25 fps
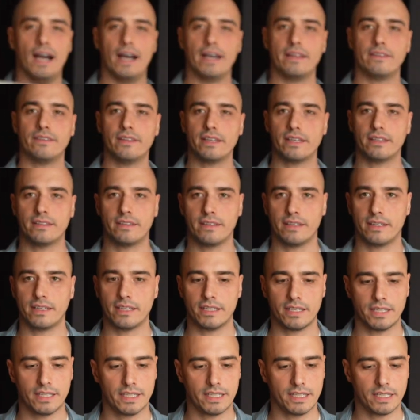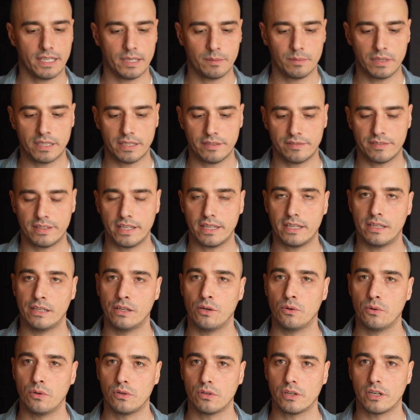I believe they
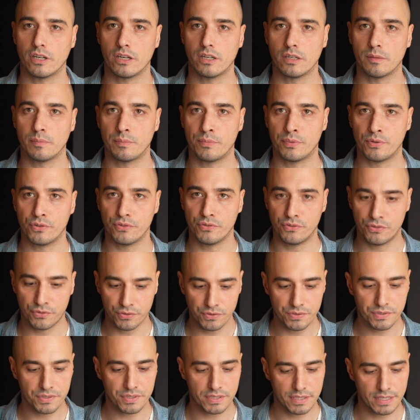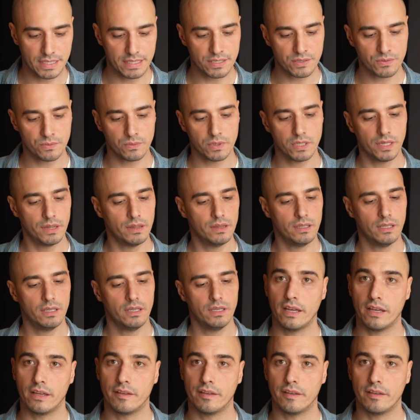no longer produce this one.